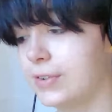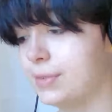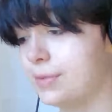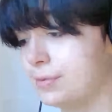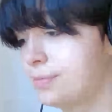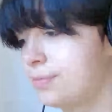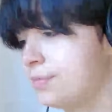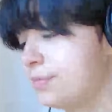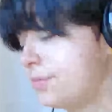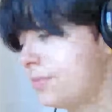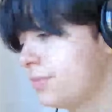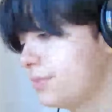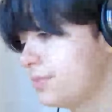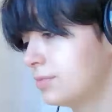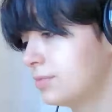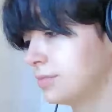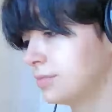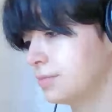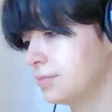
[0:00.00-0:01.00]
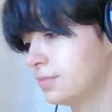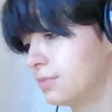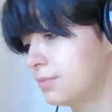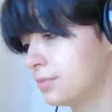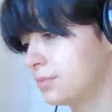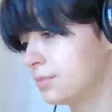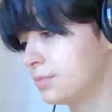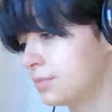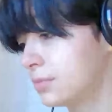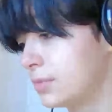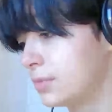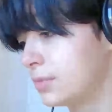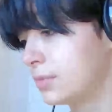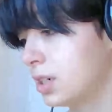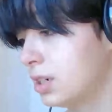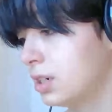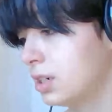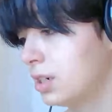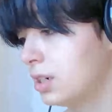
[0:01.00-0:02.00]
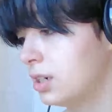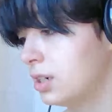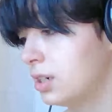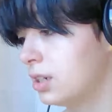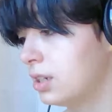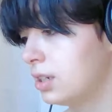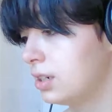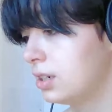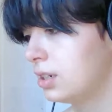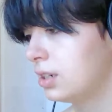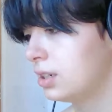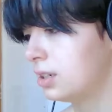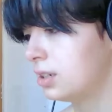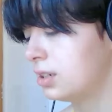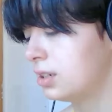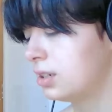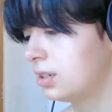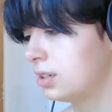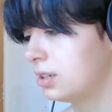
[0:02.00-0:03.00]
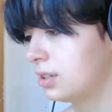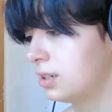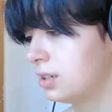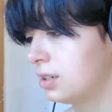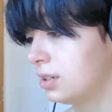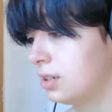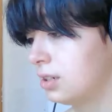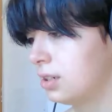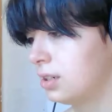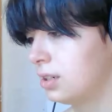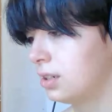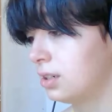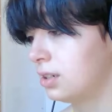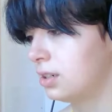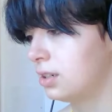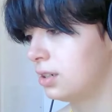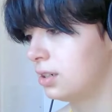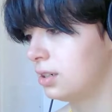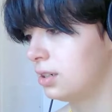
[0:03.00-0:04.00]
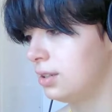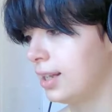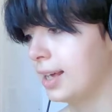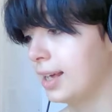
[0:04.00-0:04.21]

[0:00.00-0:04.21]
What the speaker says: This person isn't speaking.